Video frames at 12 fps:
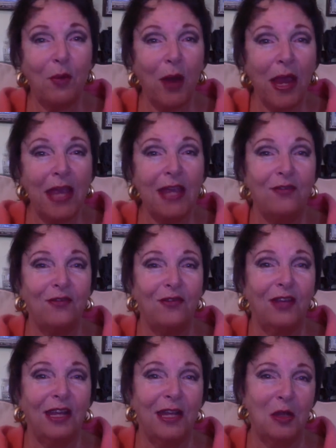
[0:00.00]
brave
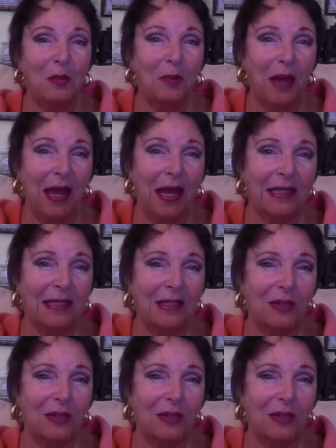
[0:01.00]
in the past.